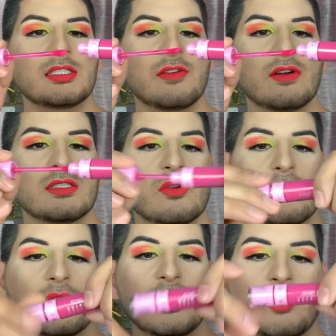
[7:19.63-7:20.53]
Diva is a
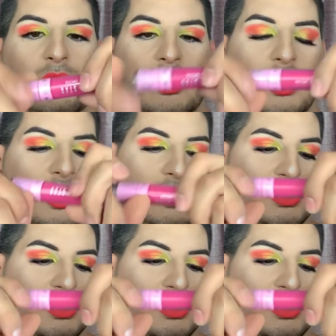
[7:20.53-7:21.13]
really pretty color.